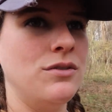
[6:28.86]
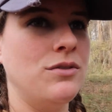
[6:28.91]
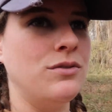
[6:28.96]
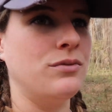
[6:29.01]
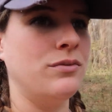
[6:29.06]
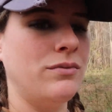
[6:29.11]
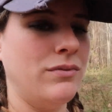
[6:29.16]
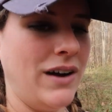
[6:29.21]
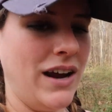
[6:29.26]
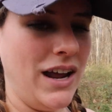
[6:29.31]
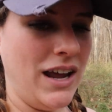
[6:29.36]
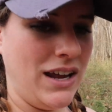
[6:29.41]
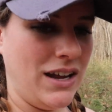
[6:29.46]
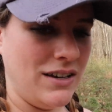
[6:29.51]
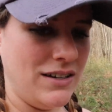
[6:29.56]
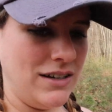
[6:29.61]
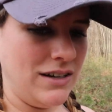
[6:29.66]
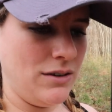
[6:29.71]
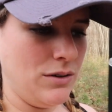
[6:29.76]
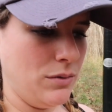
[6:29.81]

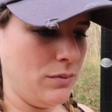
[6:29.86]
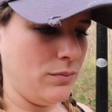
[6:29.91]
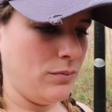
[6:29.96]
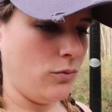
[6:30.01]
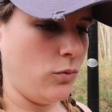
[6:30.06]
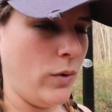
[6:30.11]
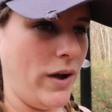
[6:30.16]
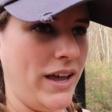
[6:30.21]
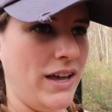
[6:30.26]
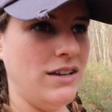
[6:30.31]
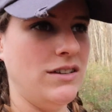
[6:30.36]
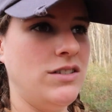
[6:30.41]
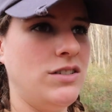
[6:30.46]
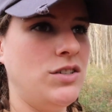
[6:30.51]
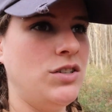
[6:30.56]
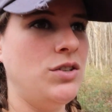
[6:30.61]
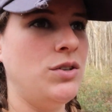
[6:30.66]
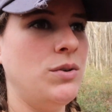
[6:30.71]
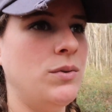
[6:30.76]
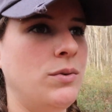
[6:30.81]
great
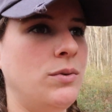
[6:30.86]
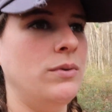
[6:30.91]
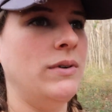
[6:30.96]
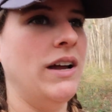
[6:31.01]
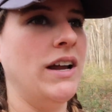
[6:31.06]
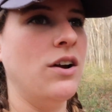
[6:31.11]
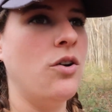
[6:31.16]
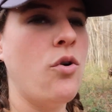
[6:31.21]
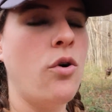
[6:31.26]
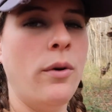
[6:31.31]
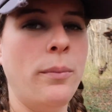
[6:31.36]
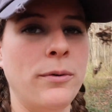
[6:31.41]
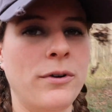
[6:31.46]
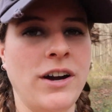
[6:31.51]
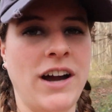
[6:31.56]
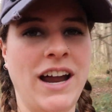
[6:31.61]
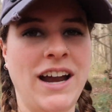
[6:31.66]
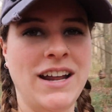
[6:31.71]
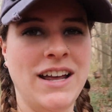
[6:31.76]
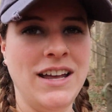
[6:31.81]
ways to
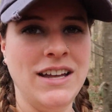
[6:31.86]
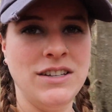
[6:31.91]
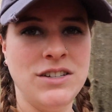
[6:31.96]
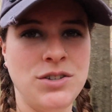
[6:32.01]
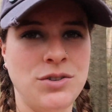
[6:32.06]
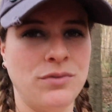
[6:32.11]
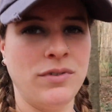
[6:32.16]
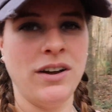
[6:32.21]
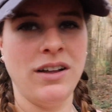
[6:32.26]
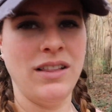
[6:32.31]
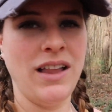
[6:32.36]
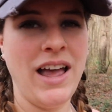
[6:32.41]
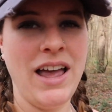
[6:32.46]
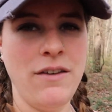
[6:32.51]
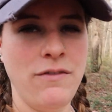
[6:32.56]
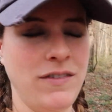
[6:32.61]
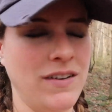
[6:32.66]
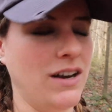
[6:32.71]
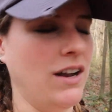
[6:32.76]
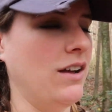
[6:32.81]
incorporate it into real
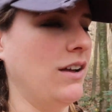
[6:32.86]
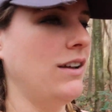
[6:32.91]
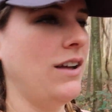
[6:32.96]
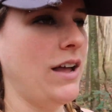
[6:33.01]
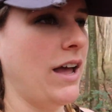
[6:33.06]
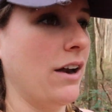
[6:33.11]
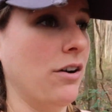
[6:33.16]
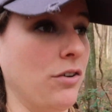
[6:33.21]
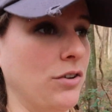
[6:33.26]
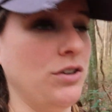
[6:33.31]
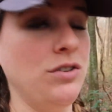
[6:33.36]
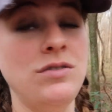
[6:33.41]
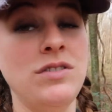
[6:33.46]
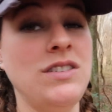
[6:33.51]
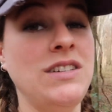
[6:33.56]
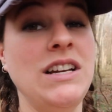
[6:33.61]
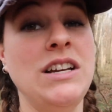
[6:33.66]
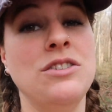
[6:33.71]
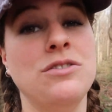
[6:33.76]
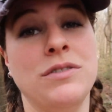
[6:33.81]
life. And I don't know, you
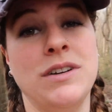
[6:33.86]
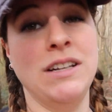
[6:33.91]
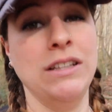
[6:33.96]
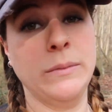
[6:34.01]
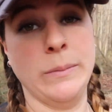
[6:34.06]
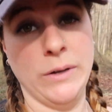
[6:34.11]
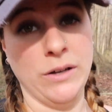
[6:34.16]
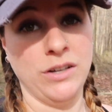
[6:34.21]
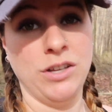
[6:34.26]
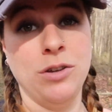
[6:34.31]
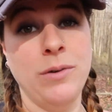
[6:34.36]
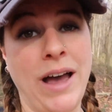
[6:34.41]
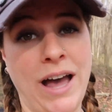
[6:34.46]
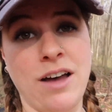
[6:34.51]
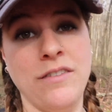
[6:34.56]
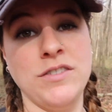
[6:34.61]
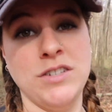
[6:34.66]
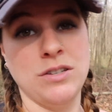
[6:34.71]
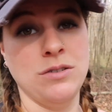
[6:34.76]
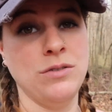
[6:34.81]
just need to read the book. You
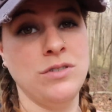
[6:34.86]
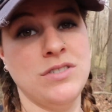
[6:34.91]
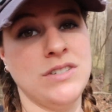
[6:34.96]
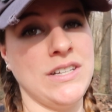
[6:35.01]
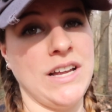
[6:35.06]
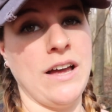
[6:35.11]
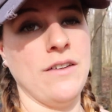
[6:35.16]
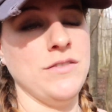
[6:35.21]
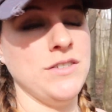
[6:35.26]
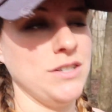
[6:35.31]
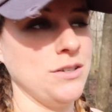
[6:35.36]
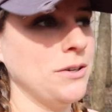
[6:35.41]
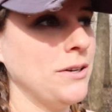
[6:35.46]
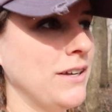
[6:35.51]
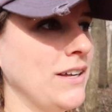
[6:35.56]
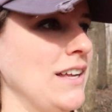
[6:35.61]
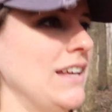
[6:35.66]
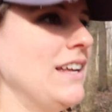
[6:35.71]
have to, you just have to.